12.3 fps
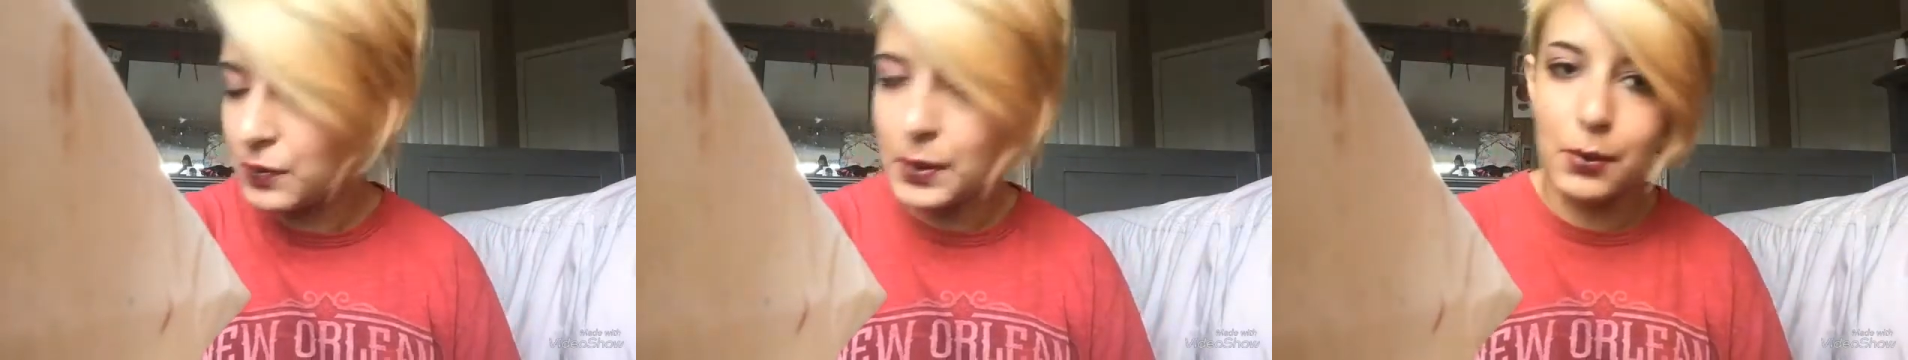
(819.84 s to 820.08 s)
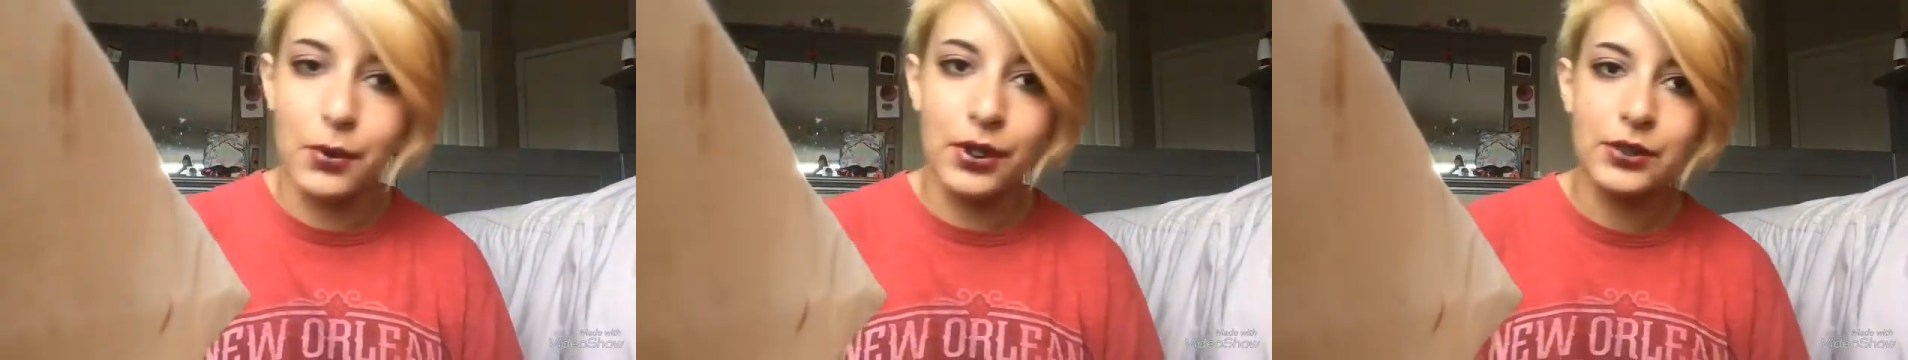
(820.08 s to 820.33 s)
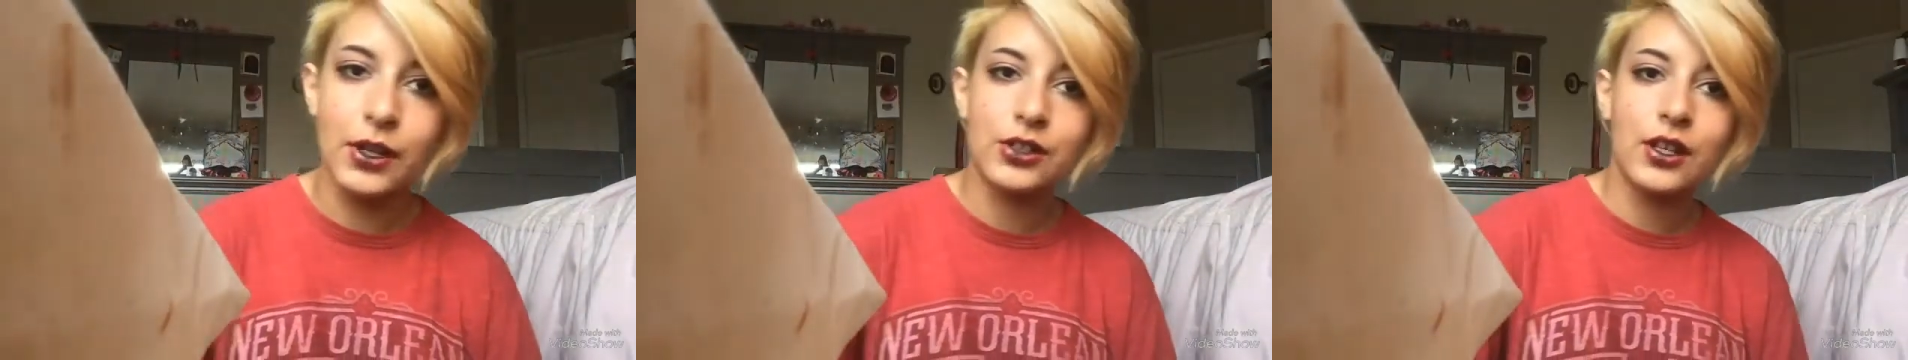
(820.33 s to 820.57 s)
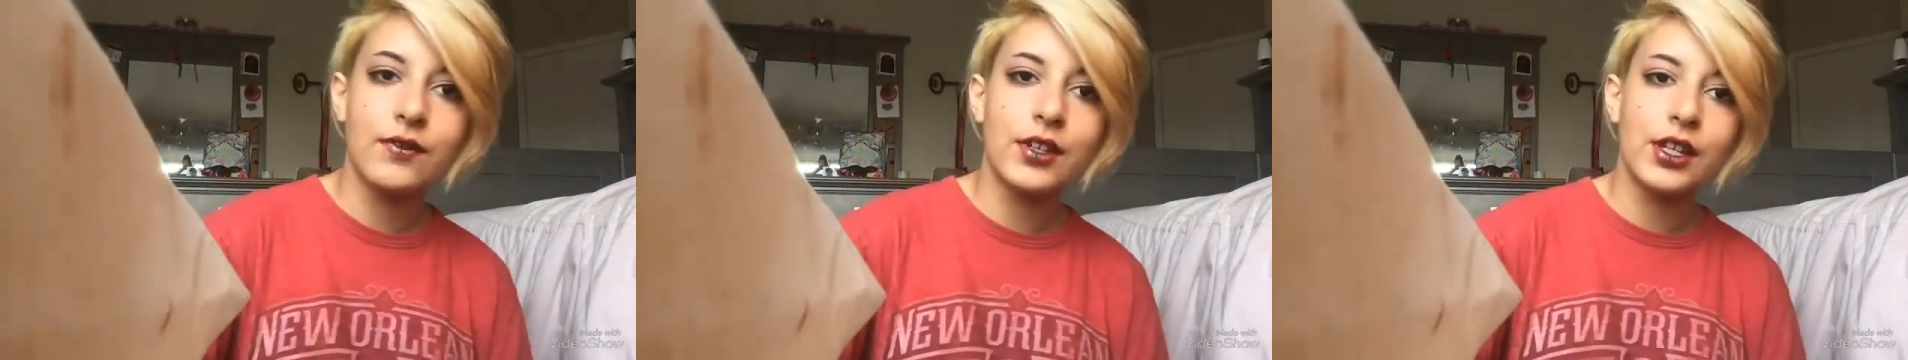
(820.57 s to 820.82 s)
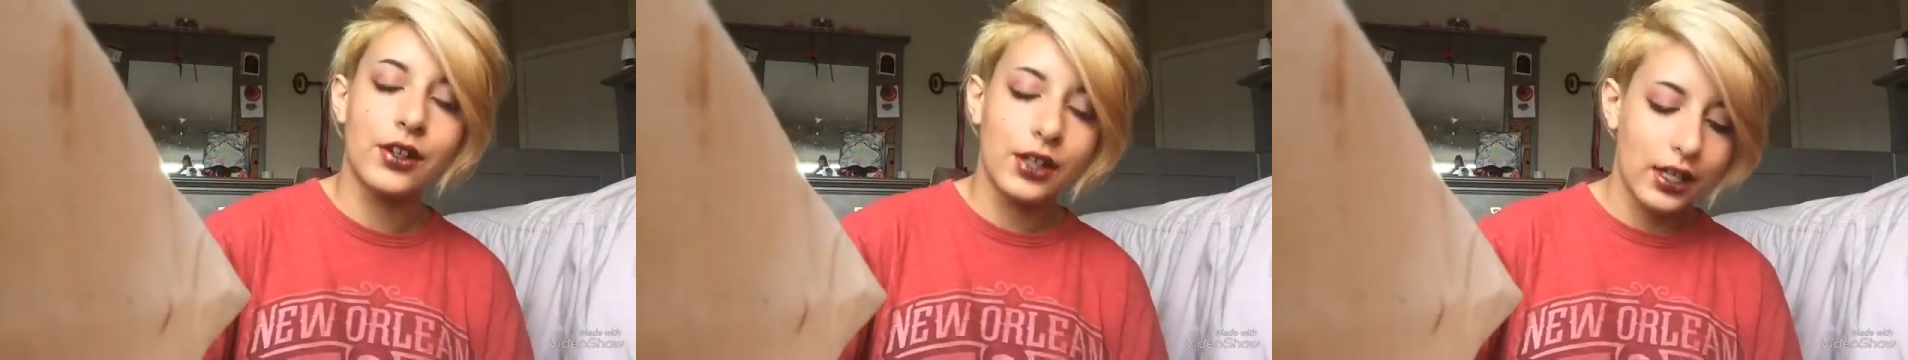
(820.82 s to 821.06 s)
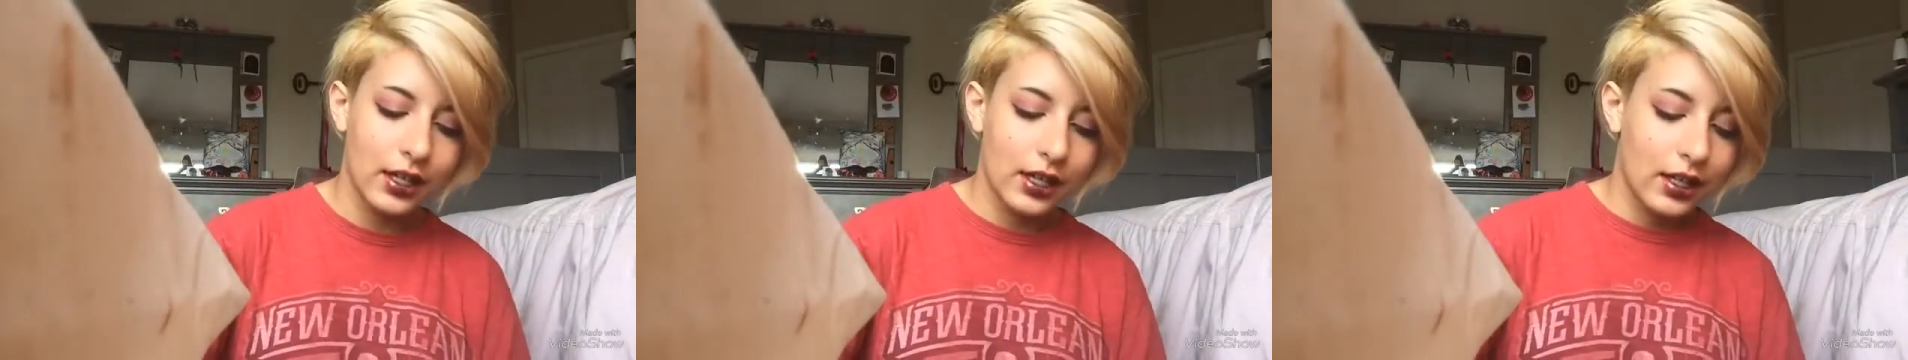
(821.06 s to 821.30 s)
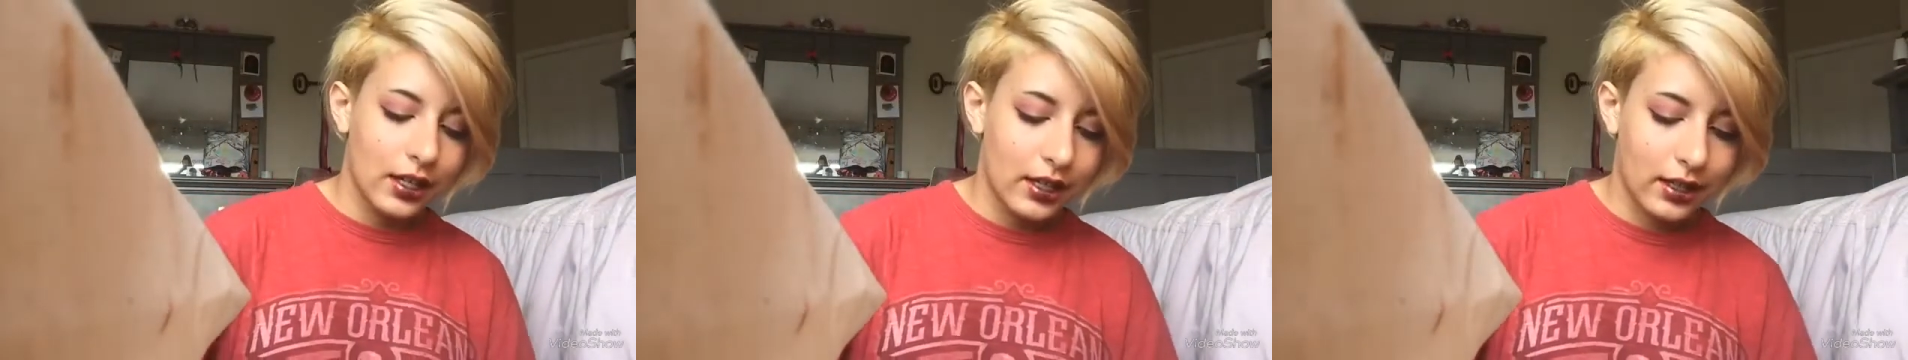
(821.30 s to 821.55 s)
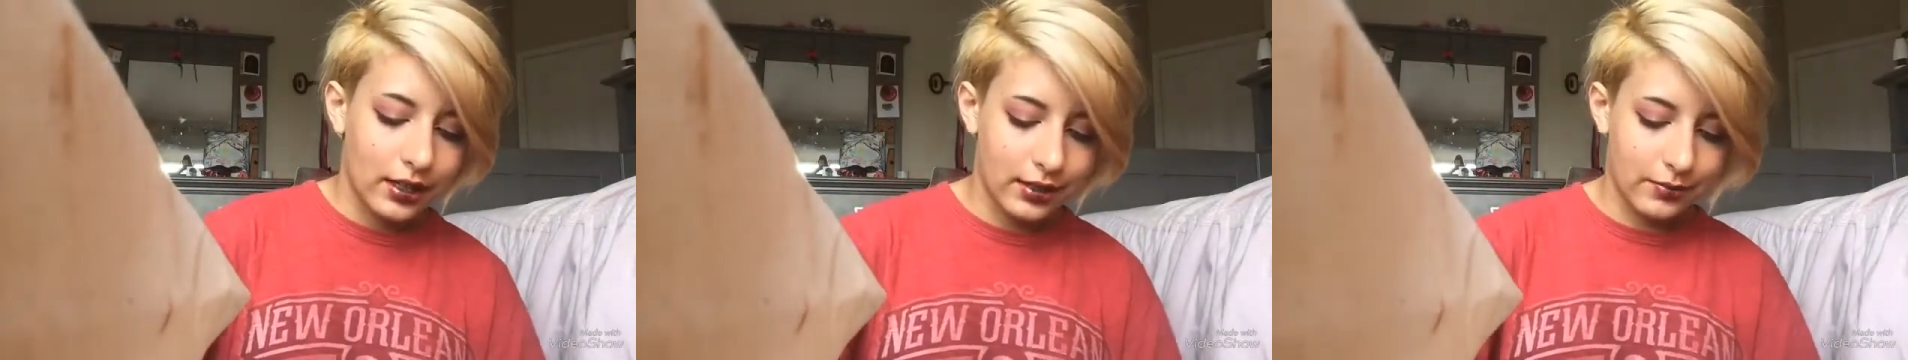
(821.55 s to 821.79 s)
of people wanted to watch that video.
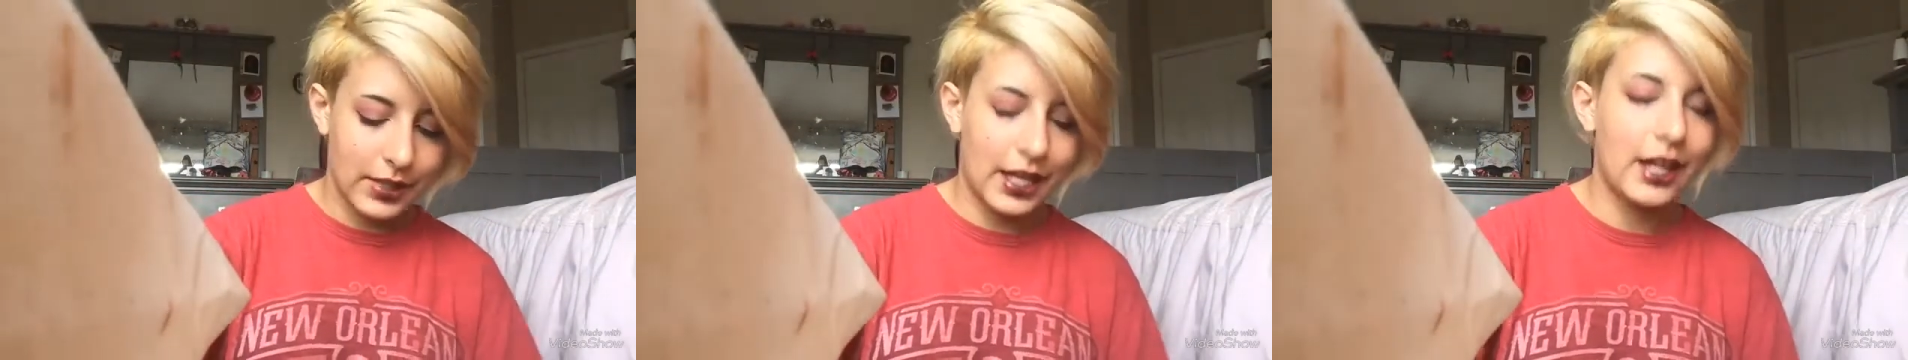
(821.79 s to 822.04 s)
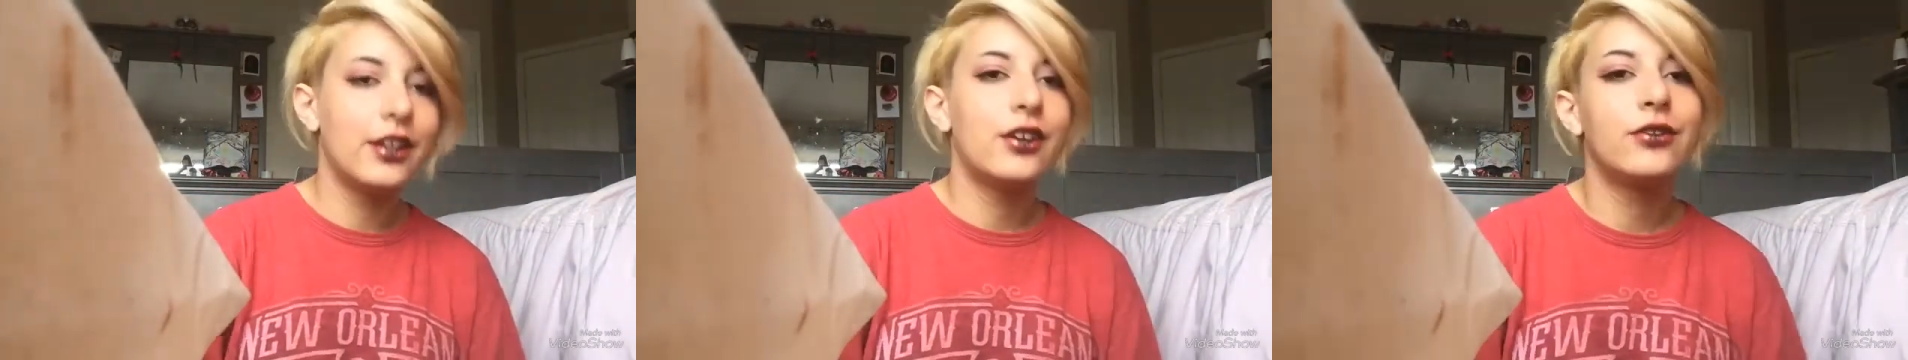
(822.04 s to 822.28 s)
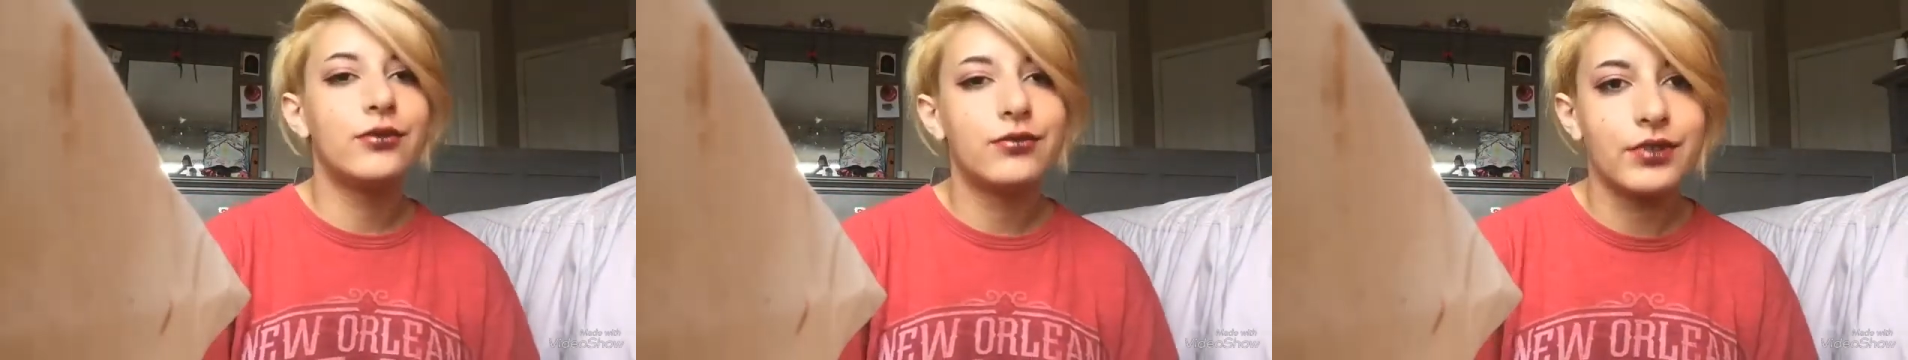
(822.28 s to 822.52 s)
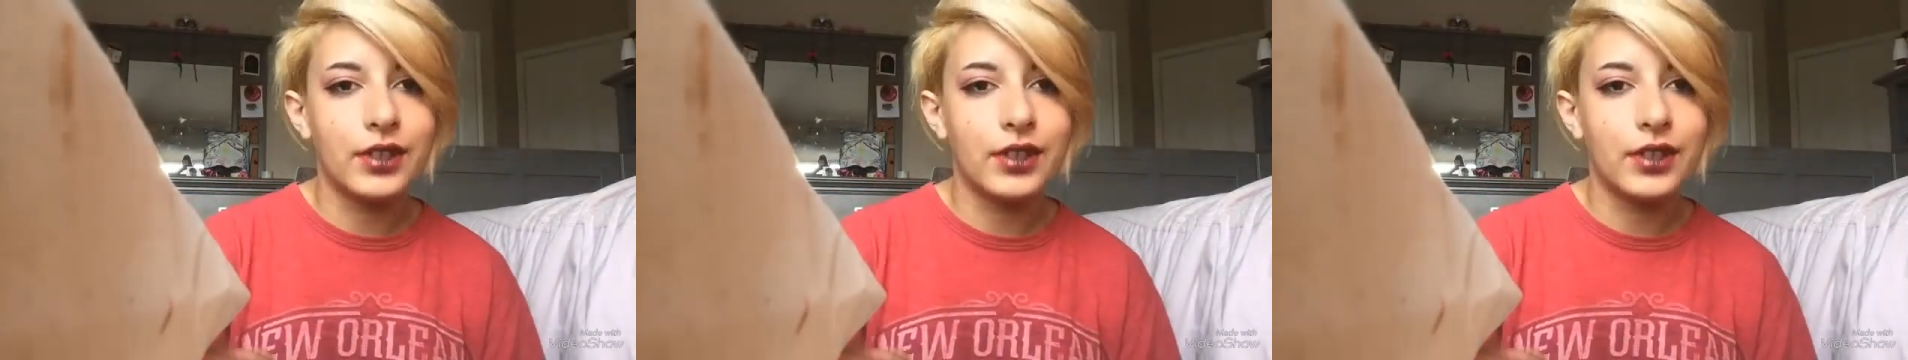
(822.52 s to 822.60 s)
And I know